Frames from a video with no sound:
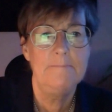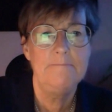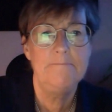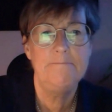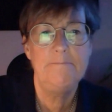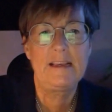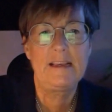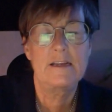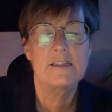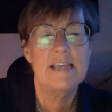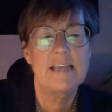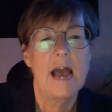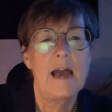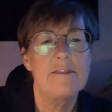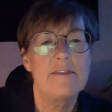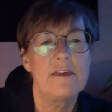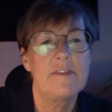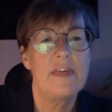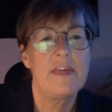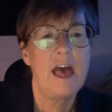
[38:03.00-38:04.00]
because
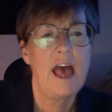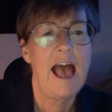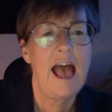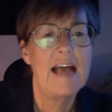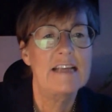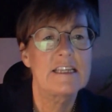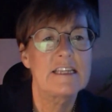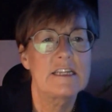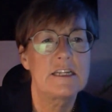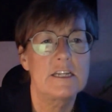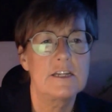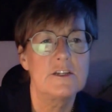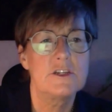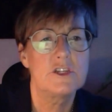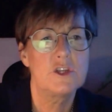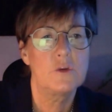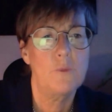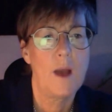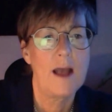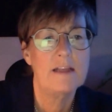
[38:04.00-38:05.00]
either they're hesitant
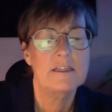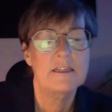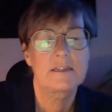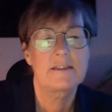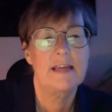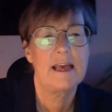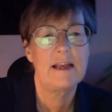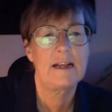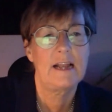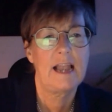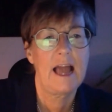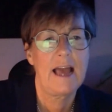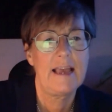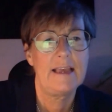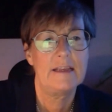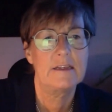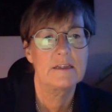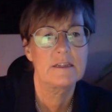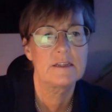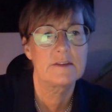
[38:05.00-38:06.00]
to ask their
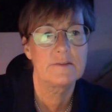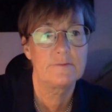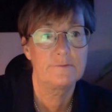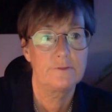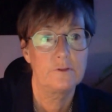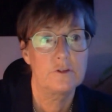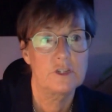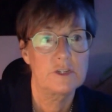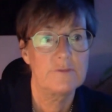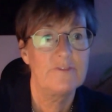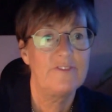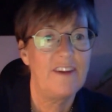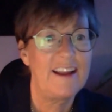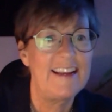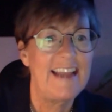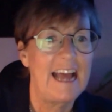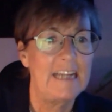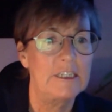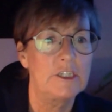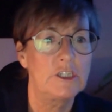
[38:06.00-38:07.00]
clients for some
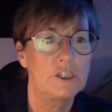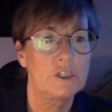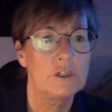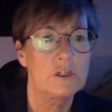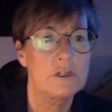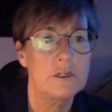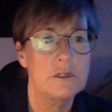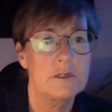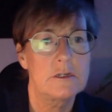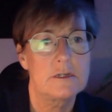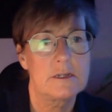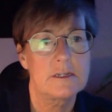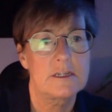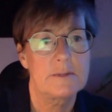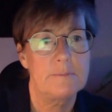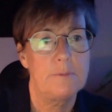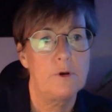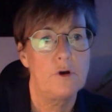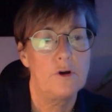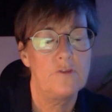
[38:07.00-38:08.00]
financials to
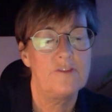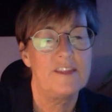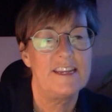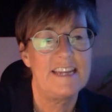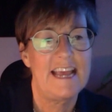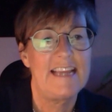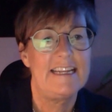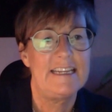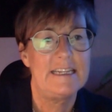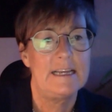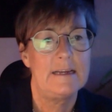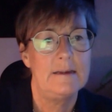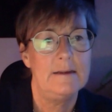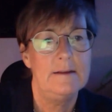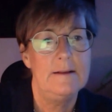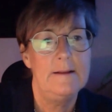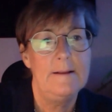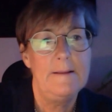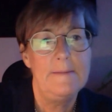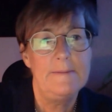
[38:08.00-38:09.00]
support the data
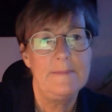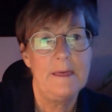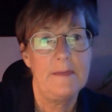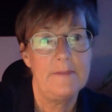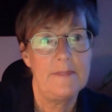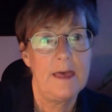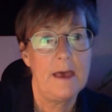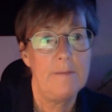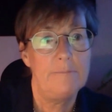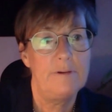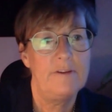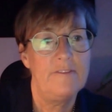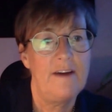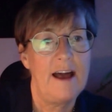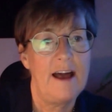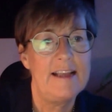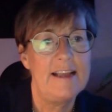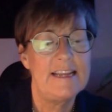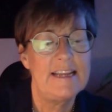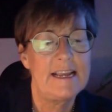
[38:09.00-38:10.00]
that they're
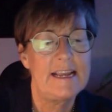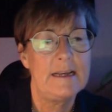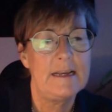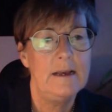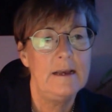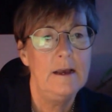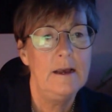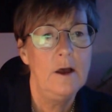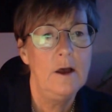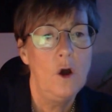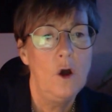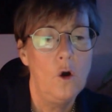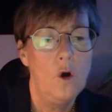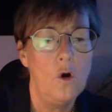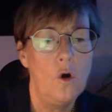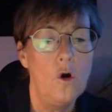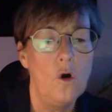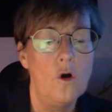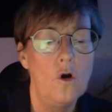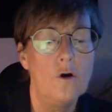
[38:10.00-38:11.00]
providing,
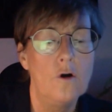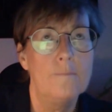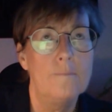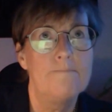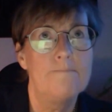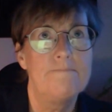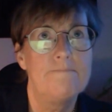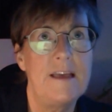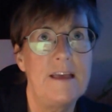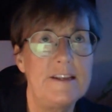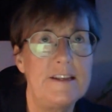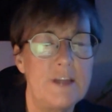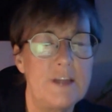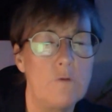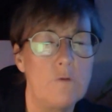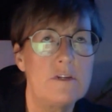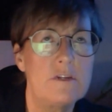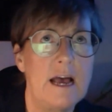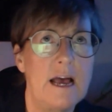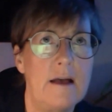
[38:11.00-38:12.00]
or they
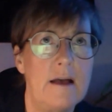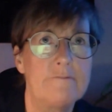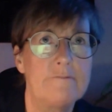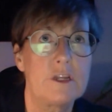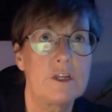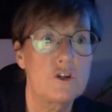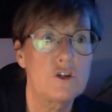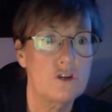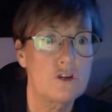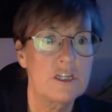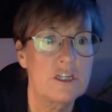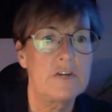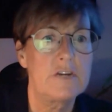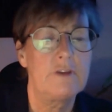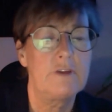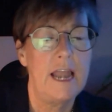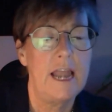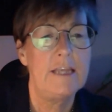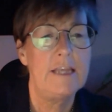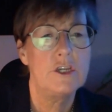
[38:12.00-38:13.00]
don't have the trusted
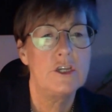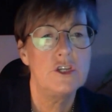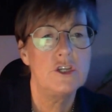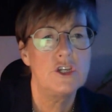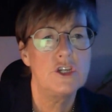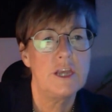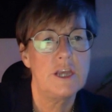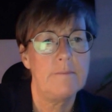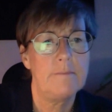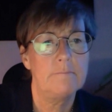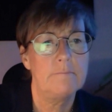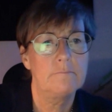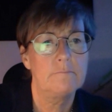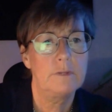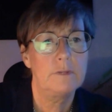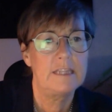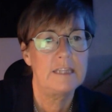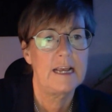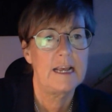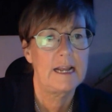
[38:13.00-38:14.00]
relationship
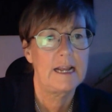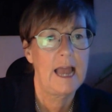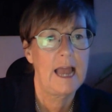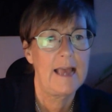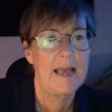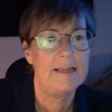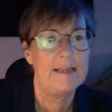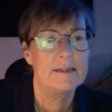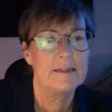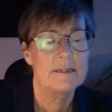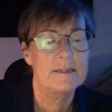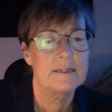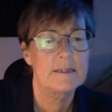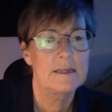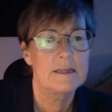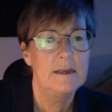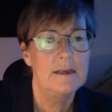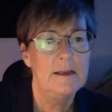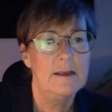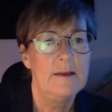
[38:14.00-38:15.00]
with their clients
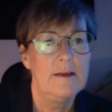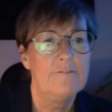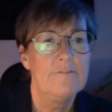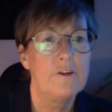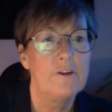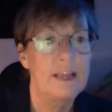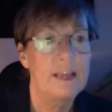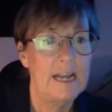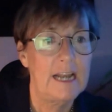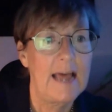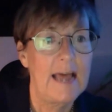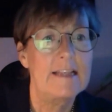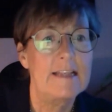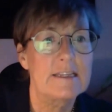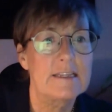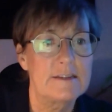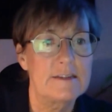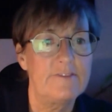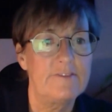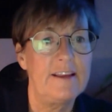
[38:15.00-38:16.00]
for the
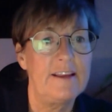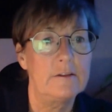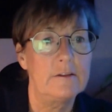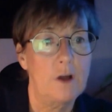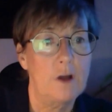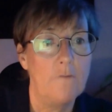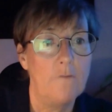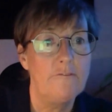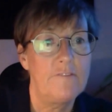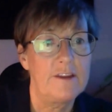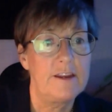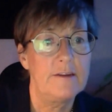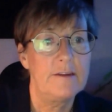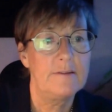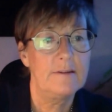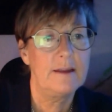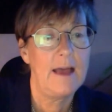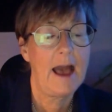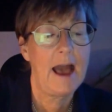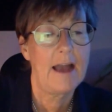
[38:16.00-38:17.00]
clients to feel
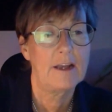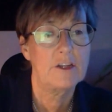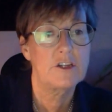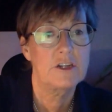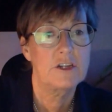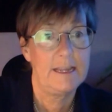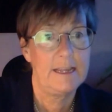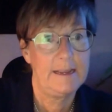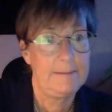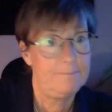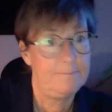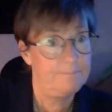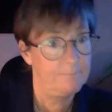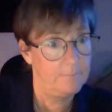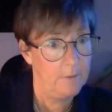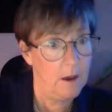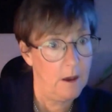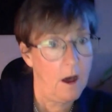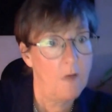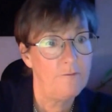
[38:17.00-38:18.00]
confident actually
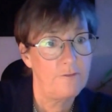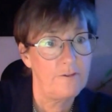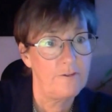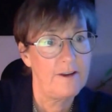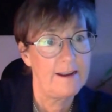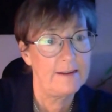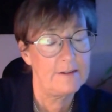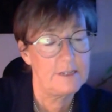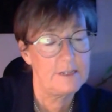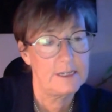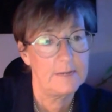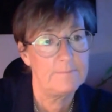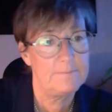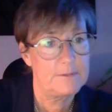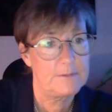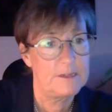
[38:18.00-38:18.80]
offering to